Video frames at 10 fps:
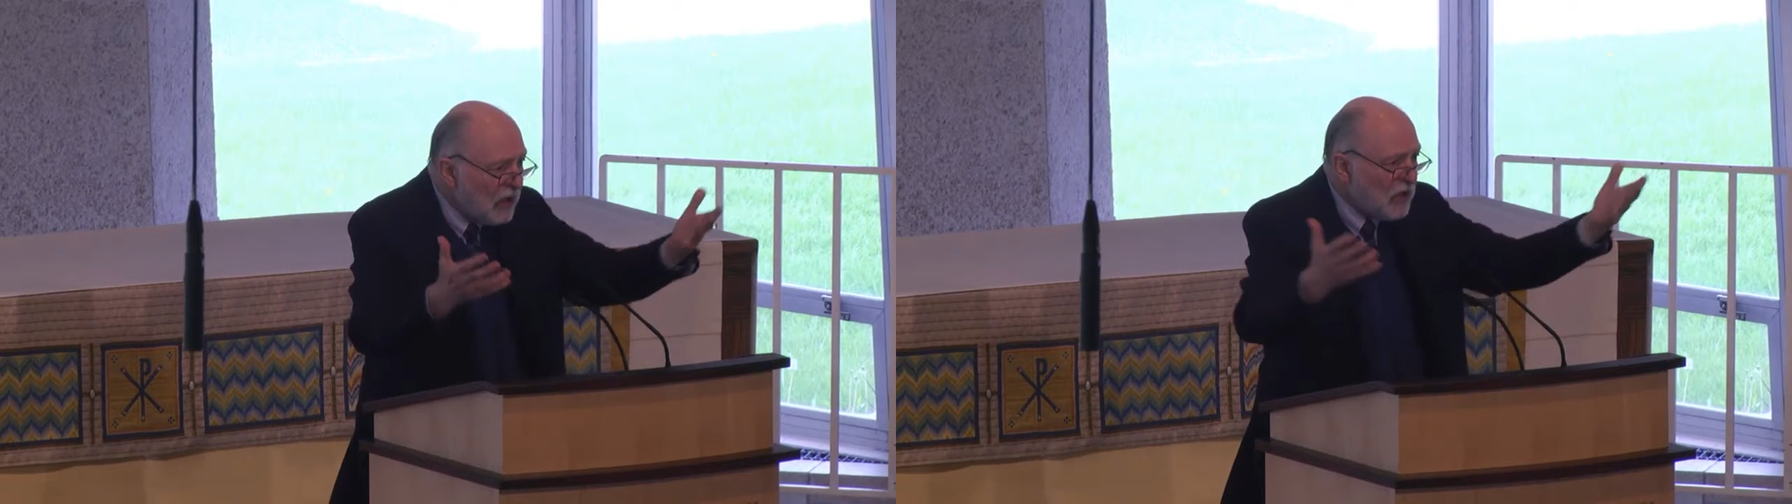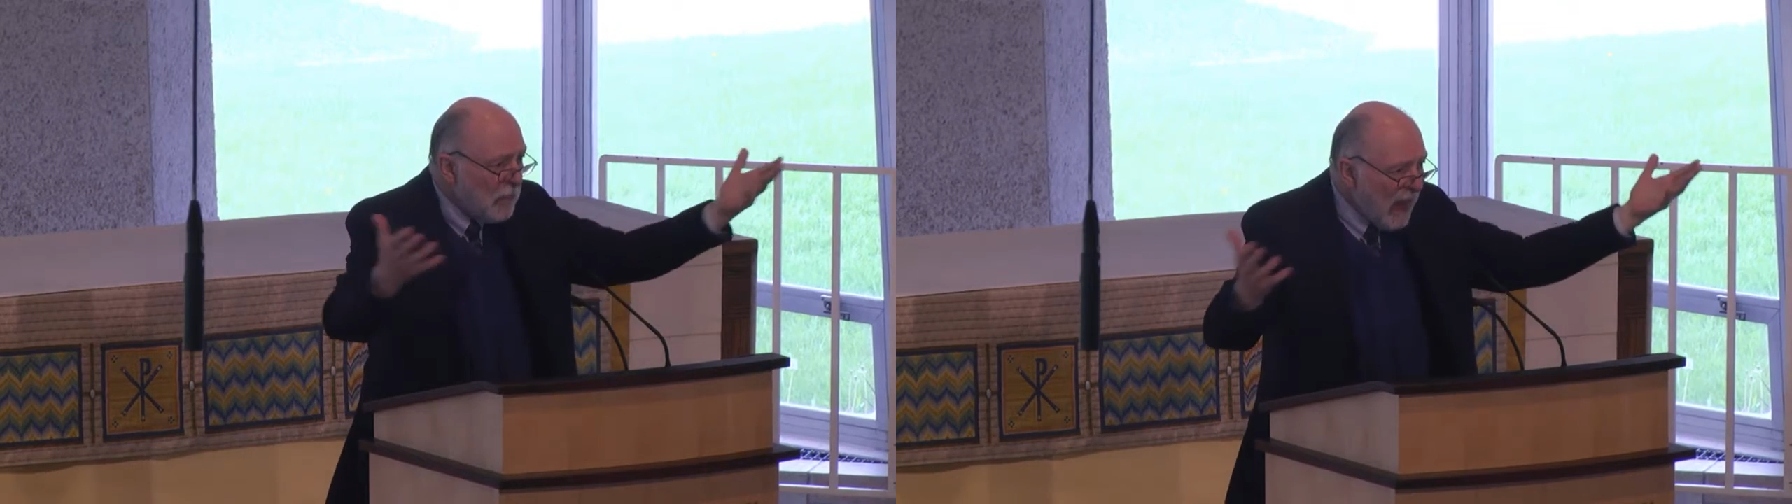
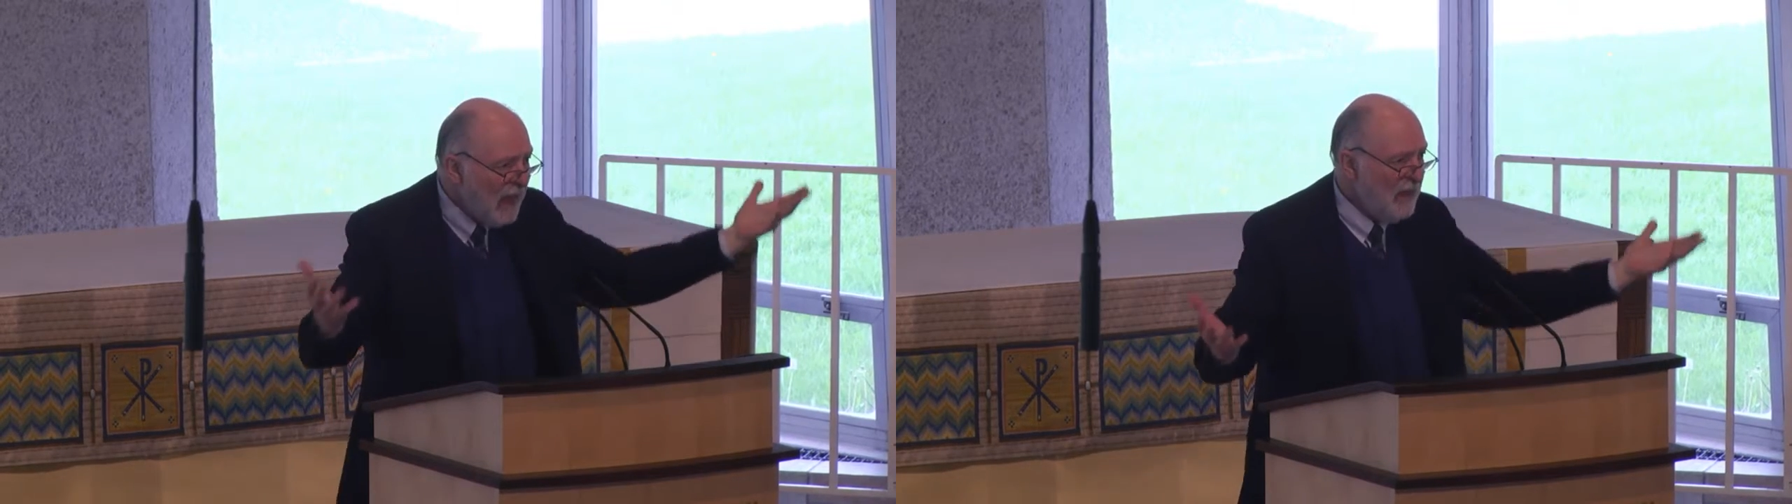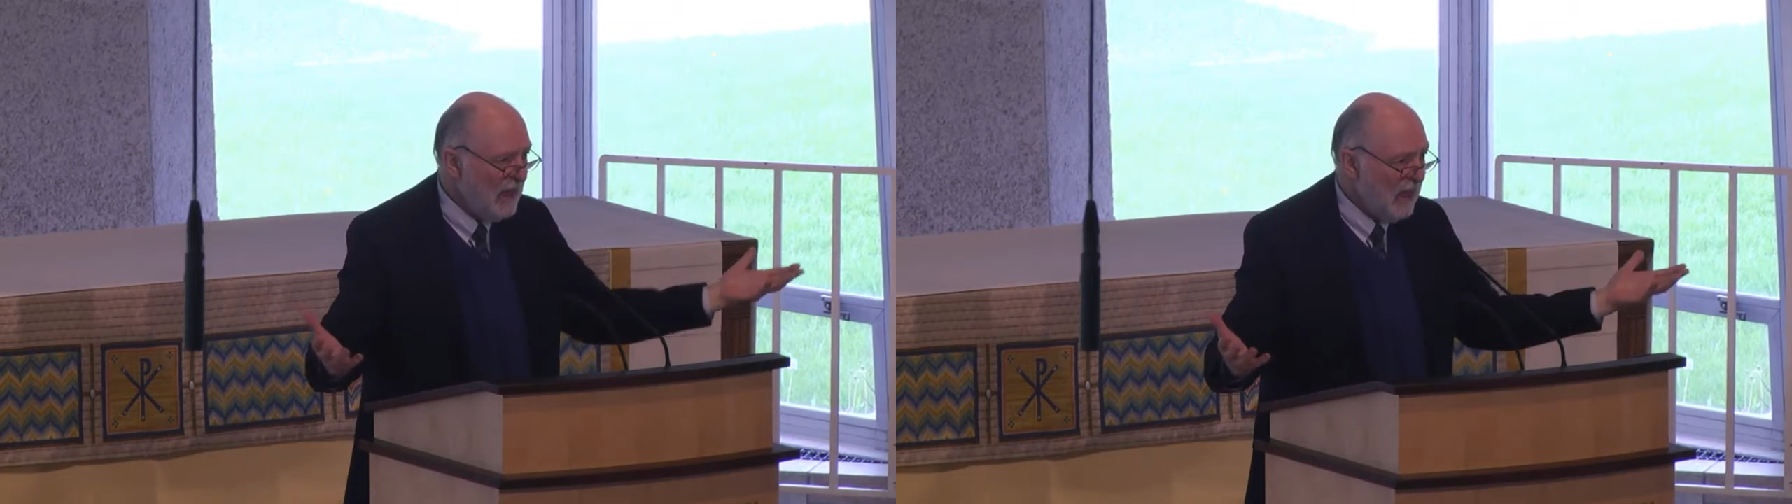
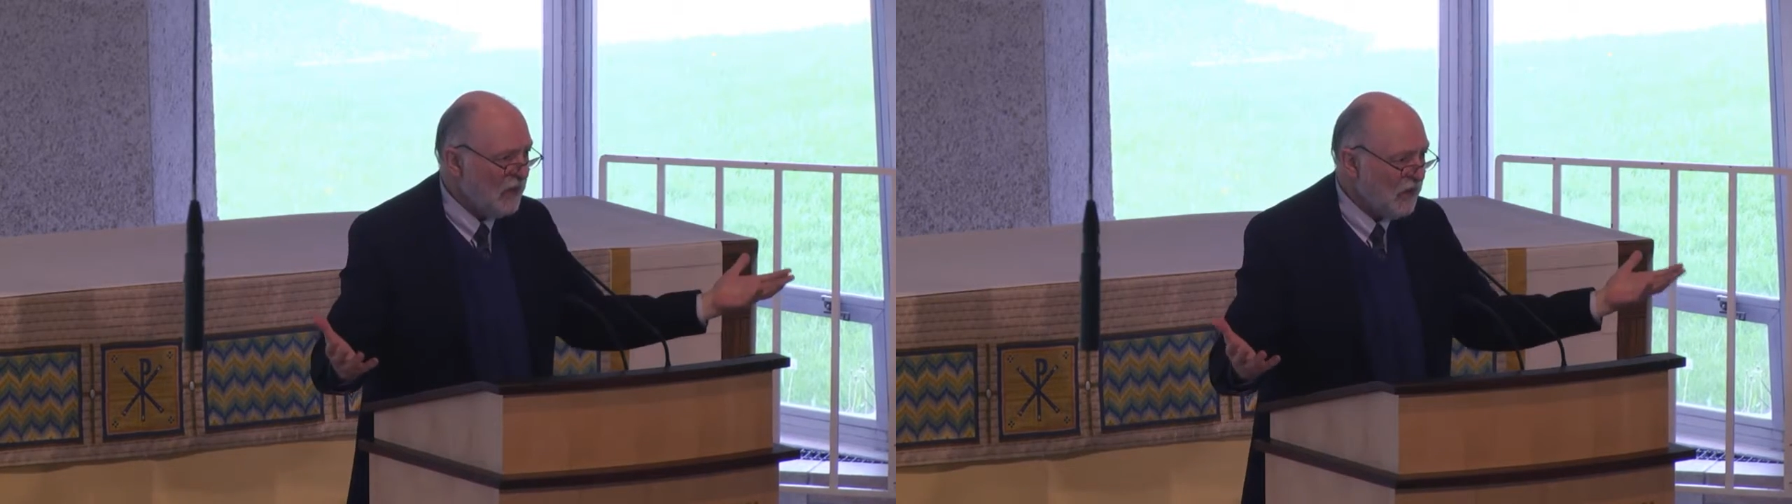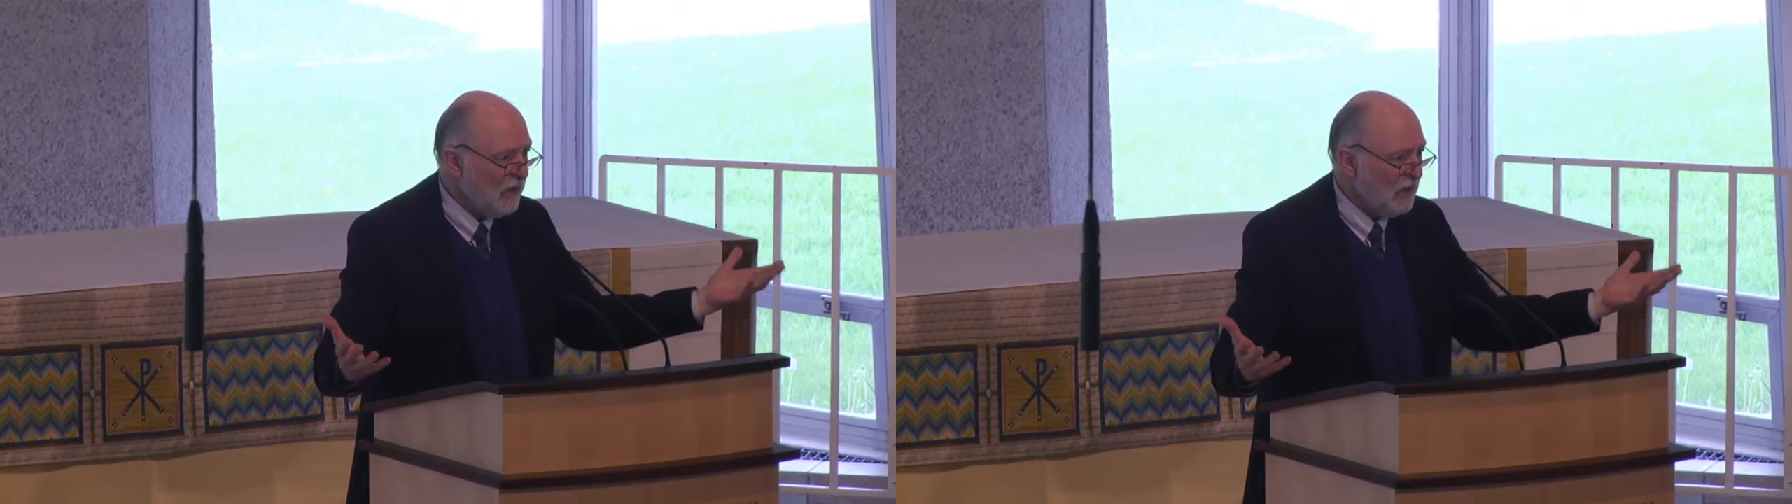expand
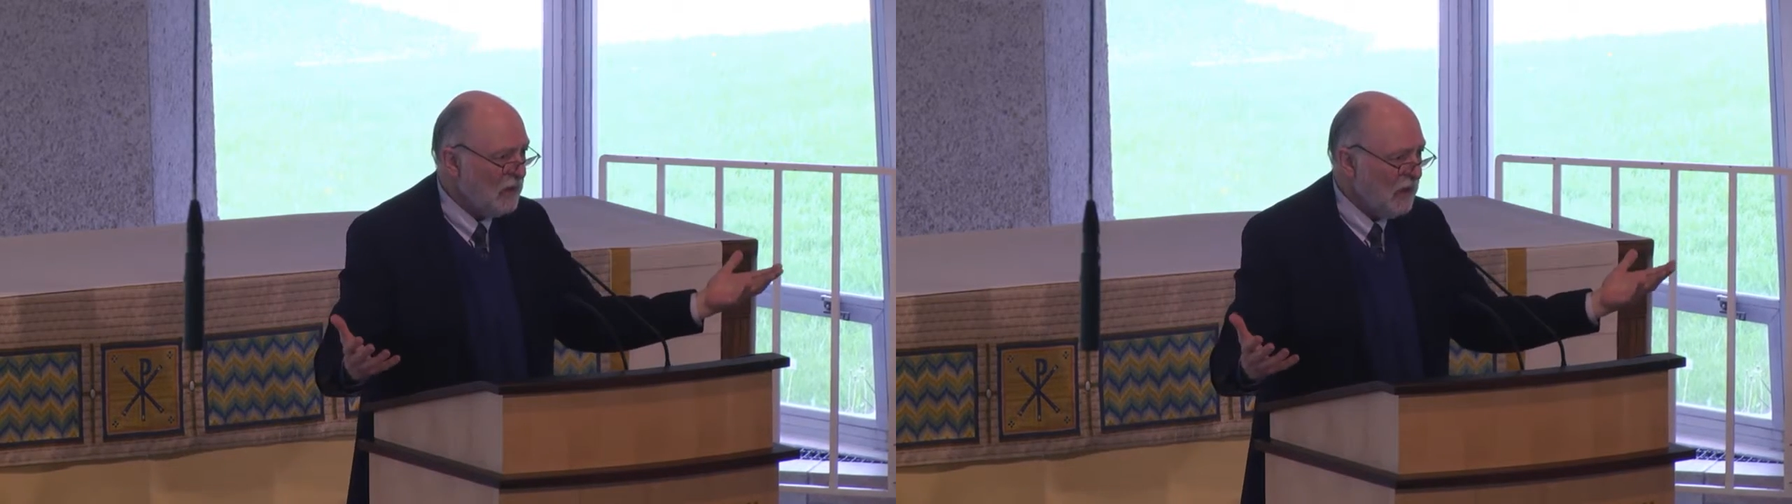this